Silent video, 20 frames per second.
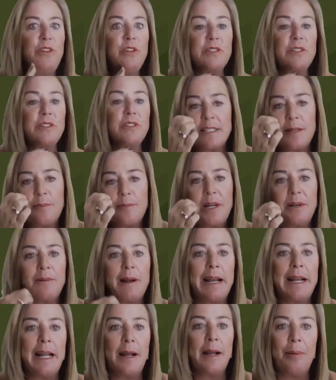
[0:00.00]
You see somebody
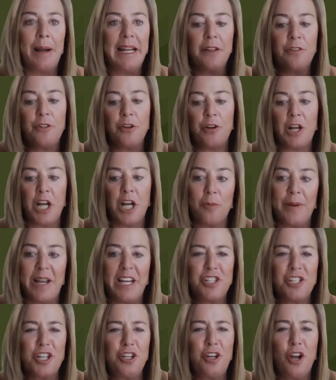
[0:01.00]
riding a bike and they're not your
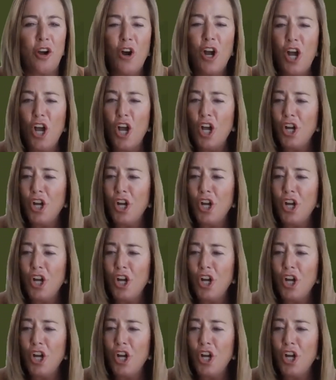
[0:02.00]
patient, go,